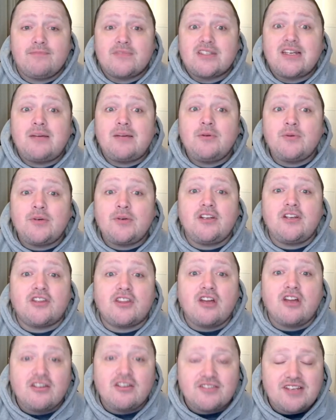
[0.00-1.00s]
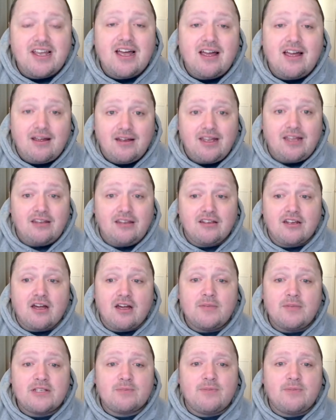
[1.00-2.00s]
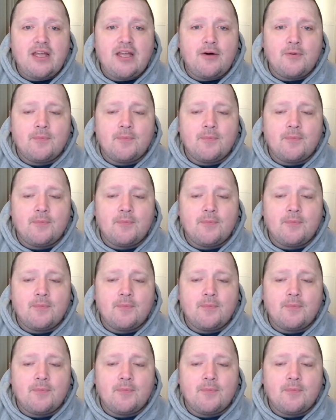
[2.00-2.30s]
tell me what your thoughts are in the comments below.